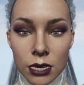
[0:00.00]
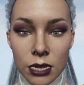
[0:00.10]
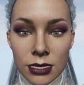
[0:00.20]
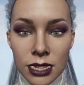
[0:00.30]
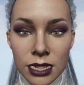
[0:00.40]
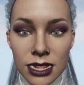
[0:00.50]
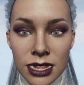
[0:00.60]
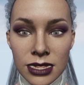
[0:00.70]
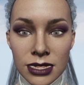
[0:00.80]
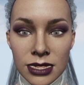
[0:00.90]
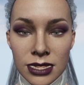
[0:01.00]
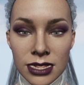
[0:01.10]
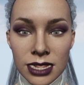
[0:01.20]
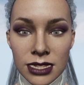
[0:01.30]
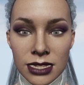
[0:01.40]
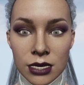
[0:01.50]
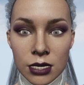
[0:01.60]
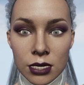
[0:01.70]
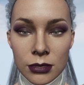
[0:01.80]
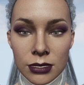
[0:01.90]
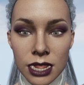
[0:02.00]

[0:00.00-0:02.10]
Okay. So I can send it to you